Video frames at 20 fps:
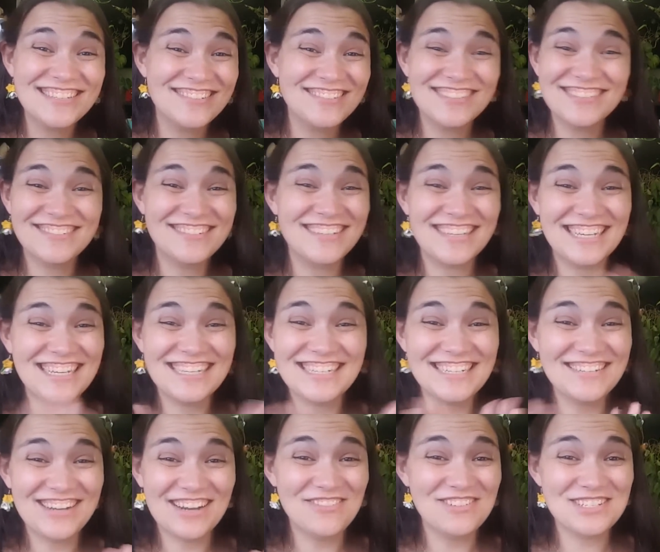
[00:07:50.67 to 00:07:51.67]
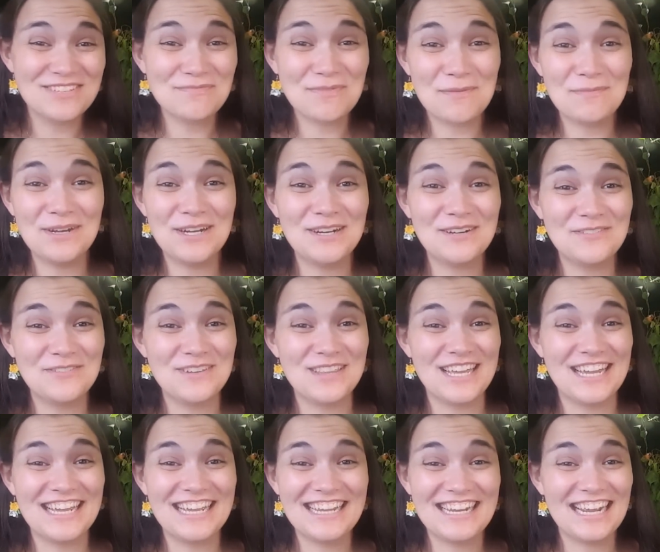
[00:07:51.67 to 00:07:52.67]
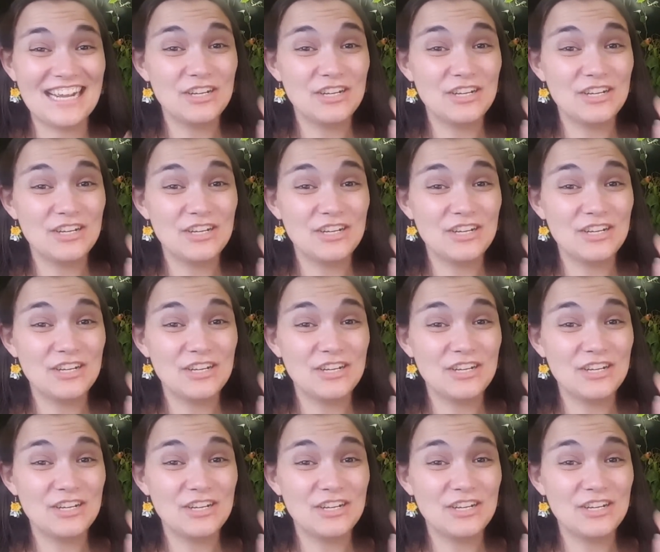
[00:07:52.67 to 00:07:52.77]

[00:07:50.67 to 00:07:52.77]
so surreal. I did. I wasn't prepared for that.